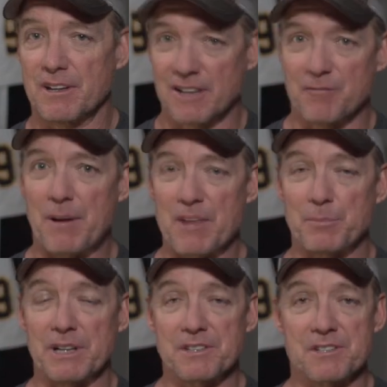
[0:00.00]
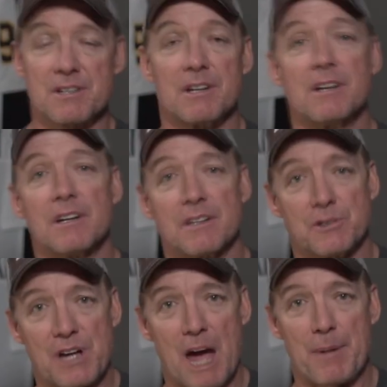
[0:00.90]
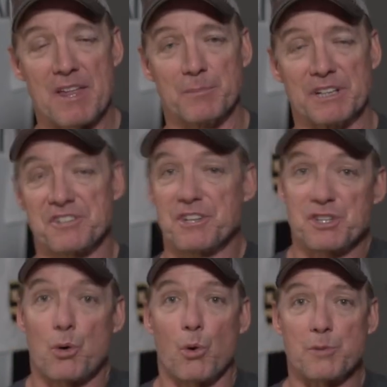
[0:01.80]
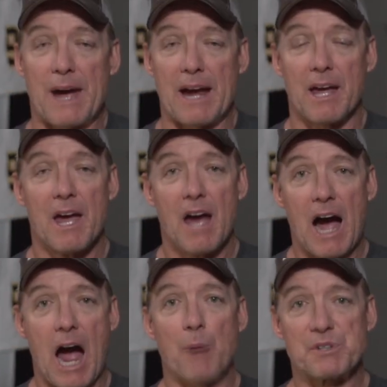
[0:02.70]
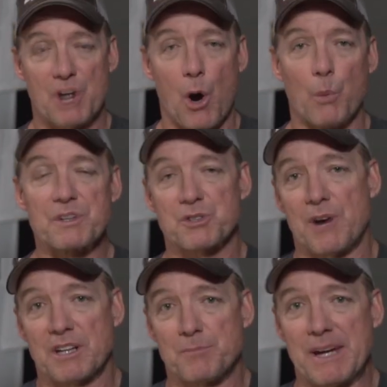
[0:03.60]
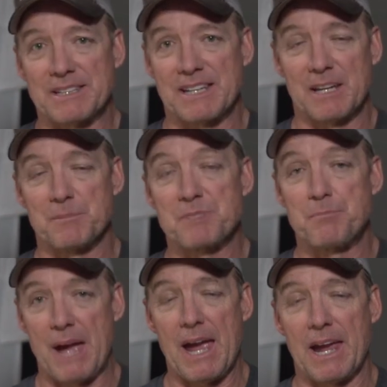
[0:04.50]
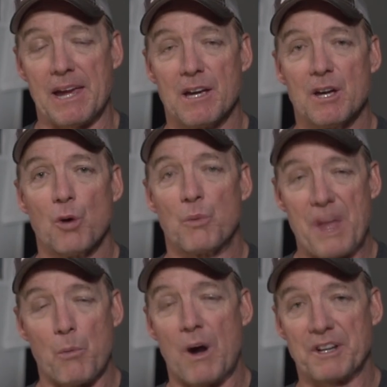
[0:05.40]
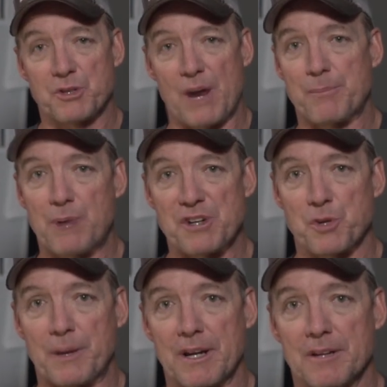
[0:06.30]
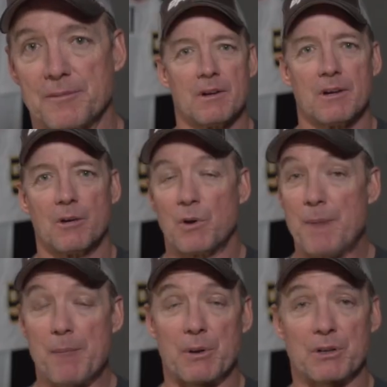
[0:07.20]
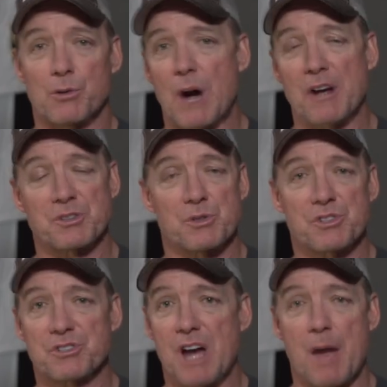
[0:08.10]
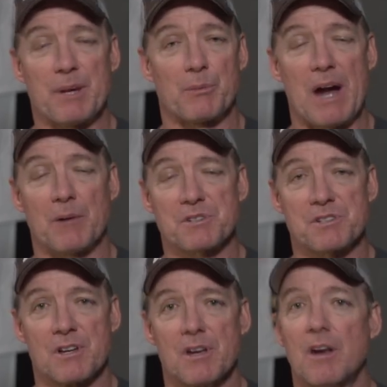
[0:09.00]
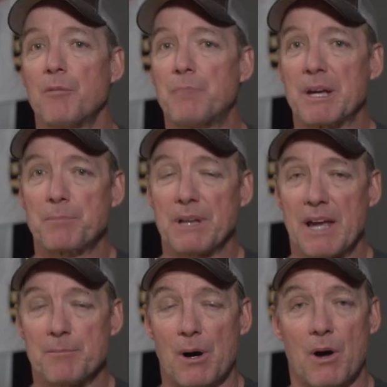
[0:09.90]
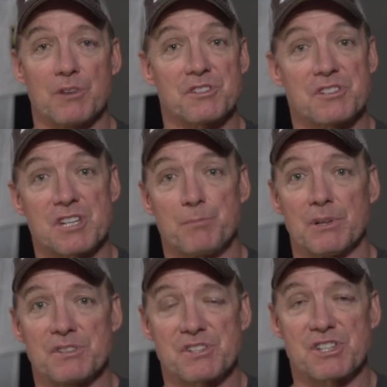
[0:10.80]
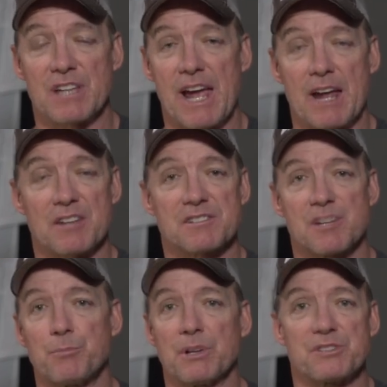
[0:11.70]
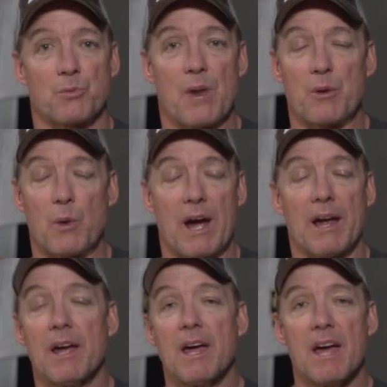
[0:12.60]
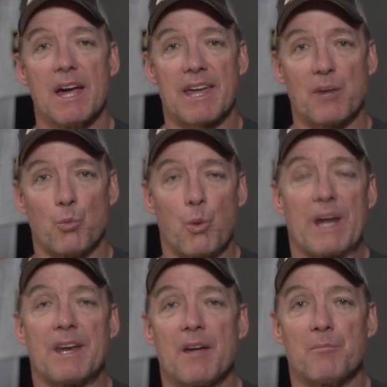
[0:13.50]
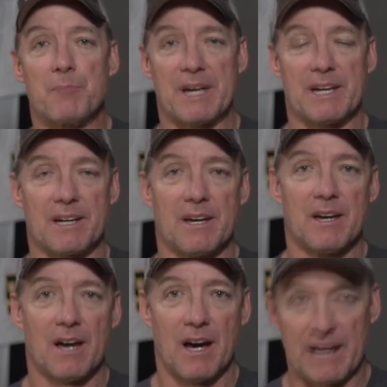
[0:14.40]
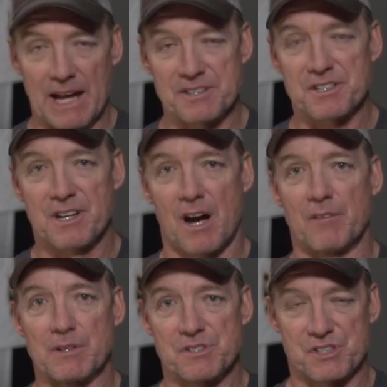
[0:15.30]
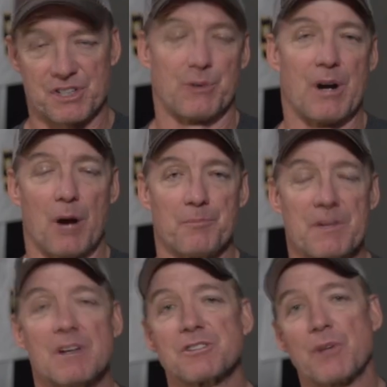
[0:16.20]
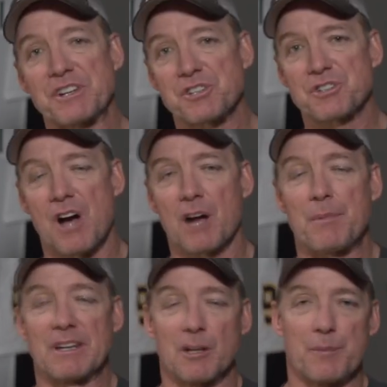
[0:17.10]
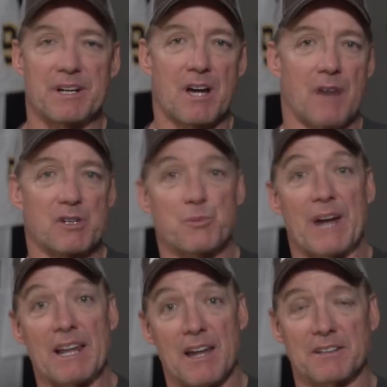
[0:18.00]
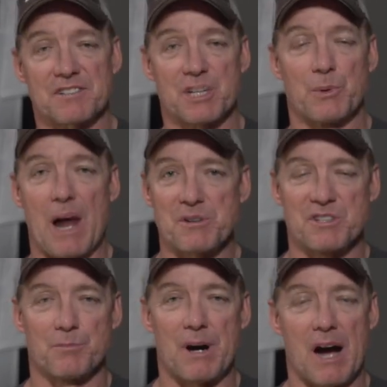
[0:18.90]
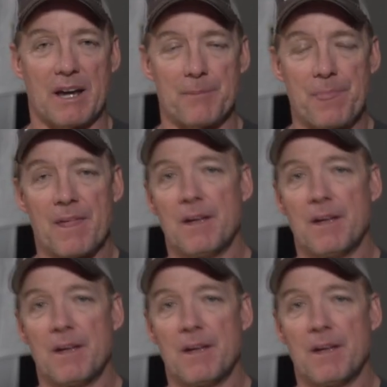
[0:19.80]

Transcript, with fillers: You live by the blitz, you die by the blitz. And as a quarterback, I was always trying to make teams pay when they wanted to try to pressure me. Remember, crossers, timing routes, big play balls, simple as a slant, simple as a runaway, can win big against cover zero. So let's just talk about a little bit of coverage, what I like to see when I was in the pocket.